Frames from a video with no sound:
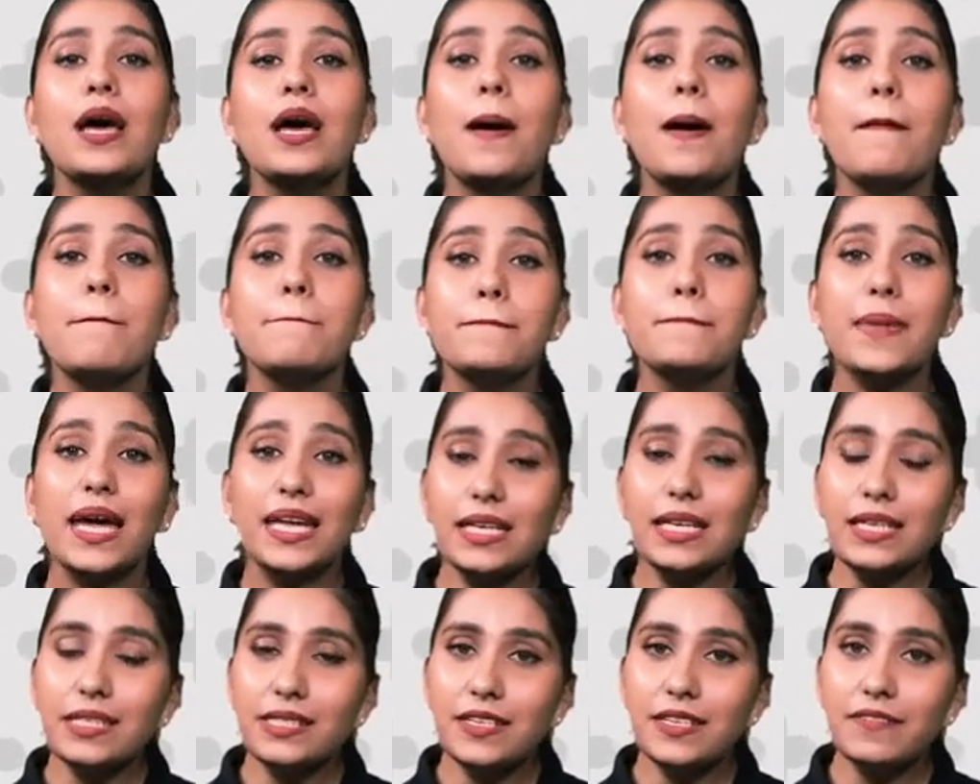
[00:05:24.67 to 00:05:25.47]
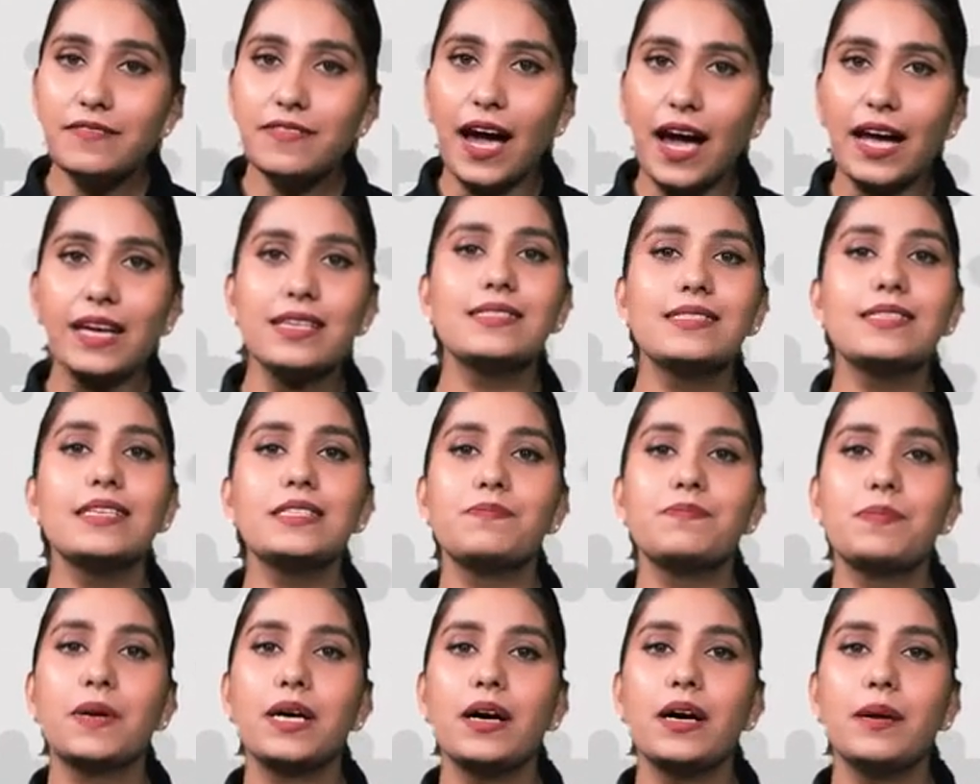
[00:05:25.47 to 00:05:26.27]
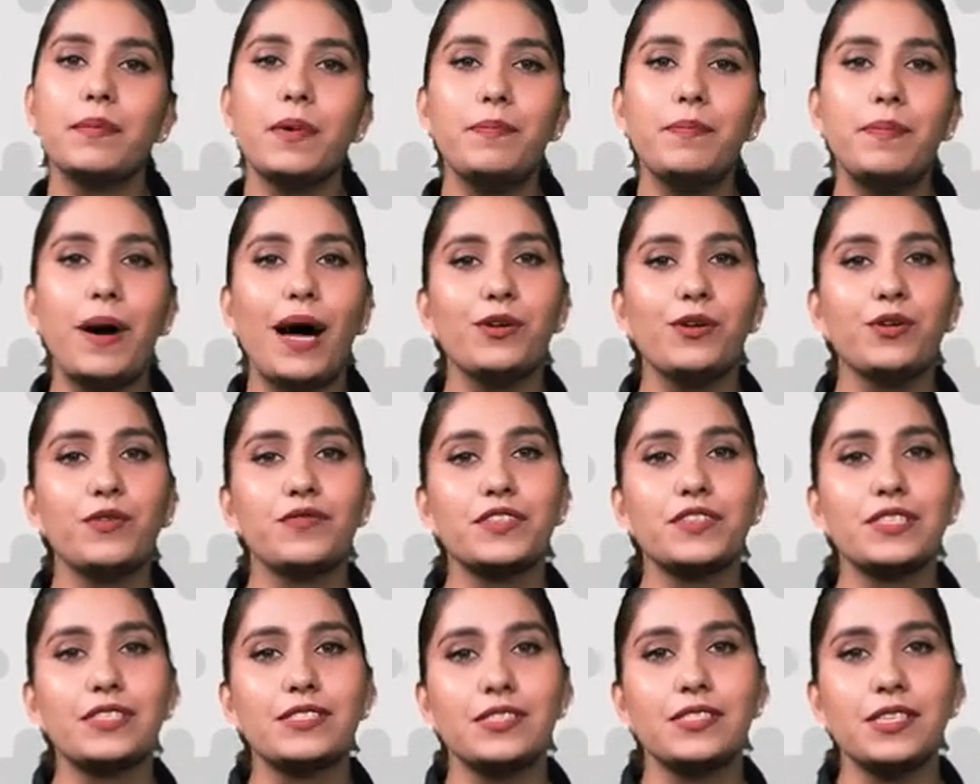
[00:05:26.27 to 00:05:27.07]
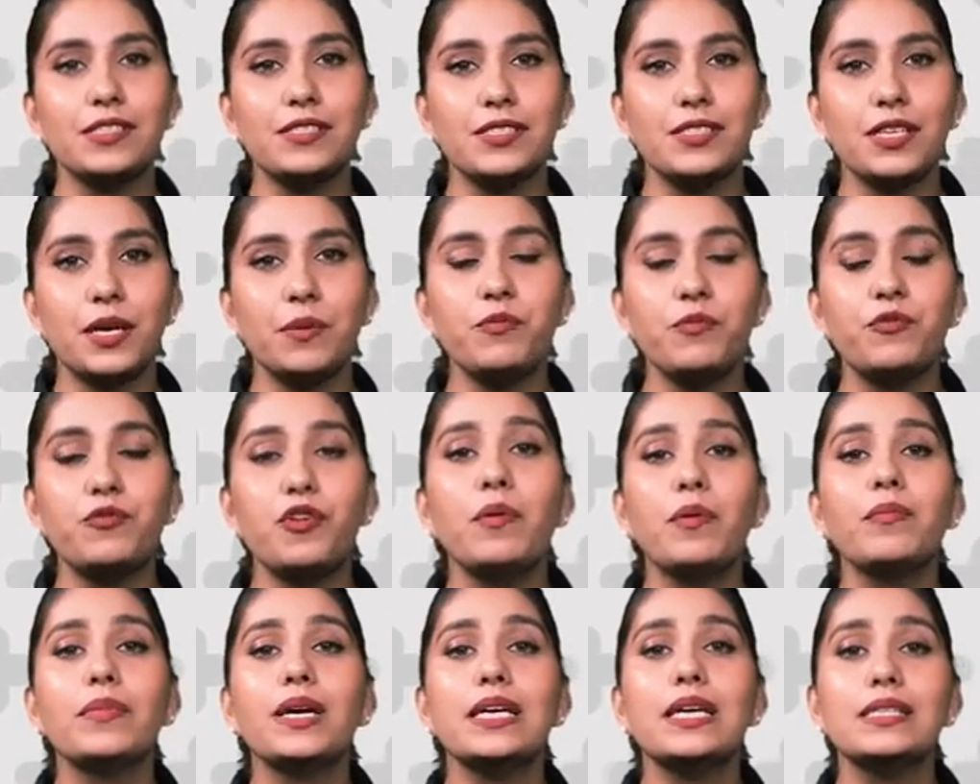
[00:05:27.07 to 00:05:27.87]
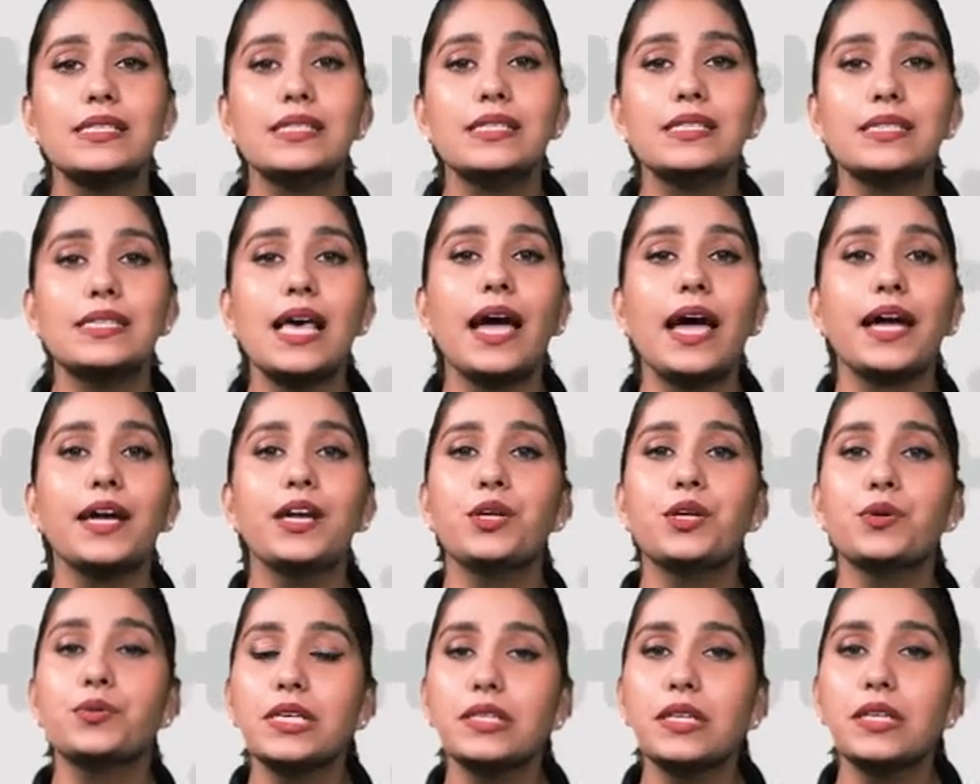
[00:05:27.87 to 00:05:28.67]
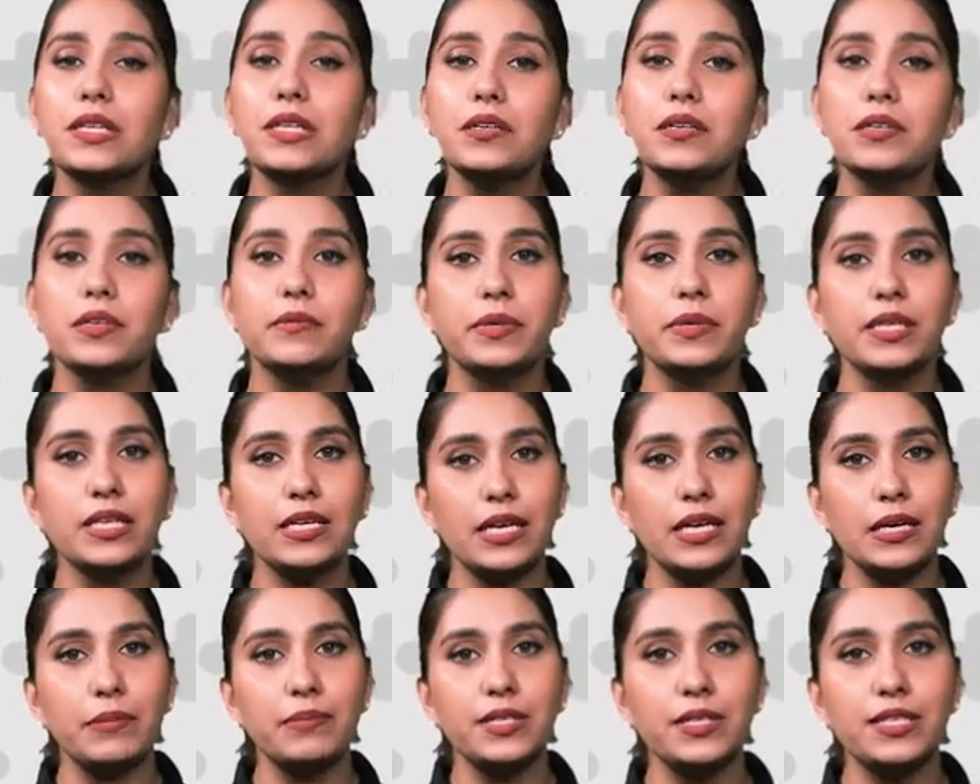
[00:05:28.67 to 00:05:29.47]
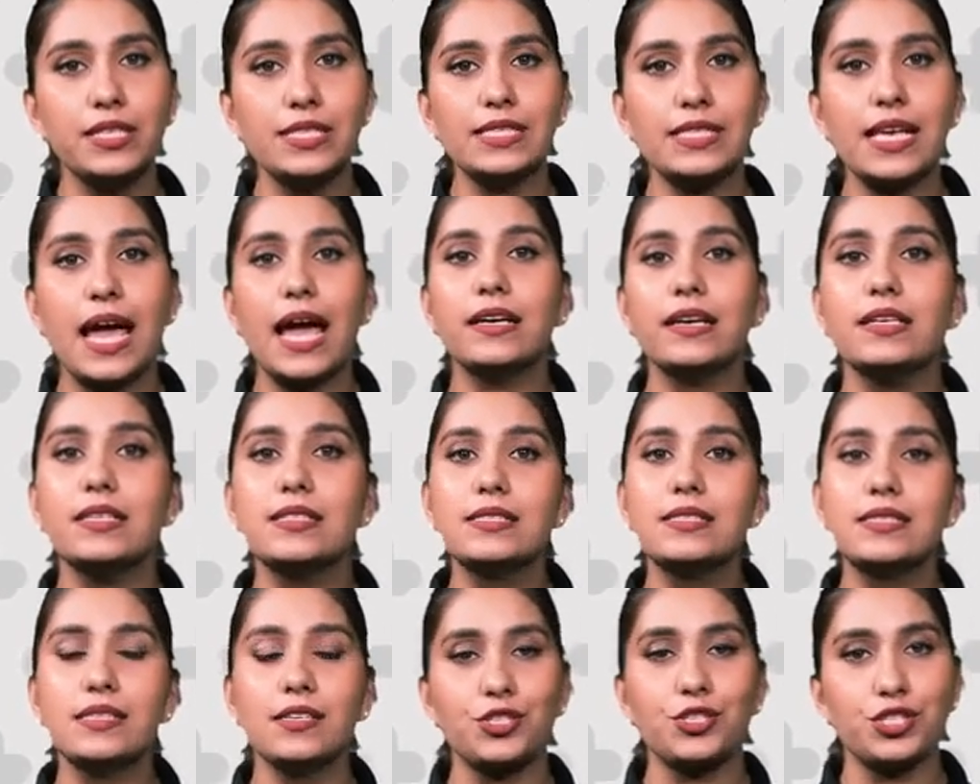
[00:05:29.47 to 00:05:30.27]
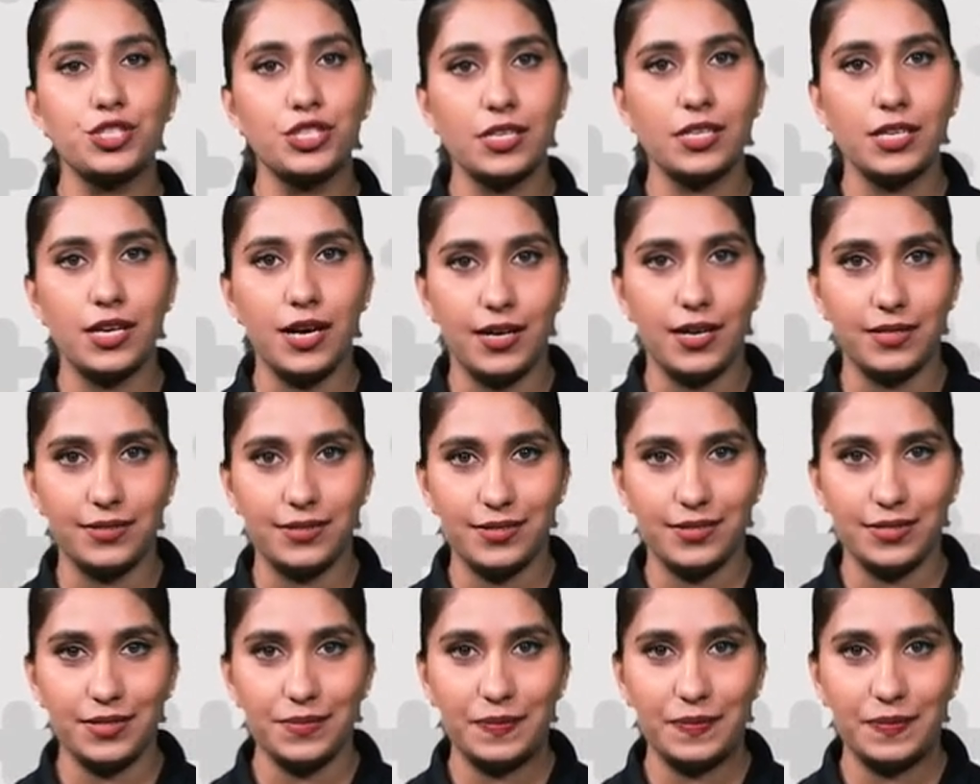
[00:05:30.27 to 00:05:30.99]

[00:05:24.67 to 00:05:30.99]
Many devices become a part of the system from inside using the ribbon cables and insertion cards.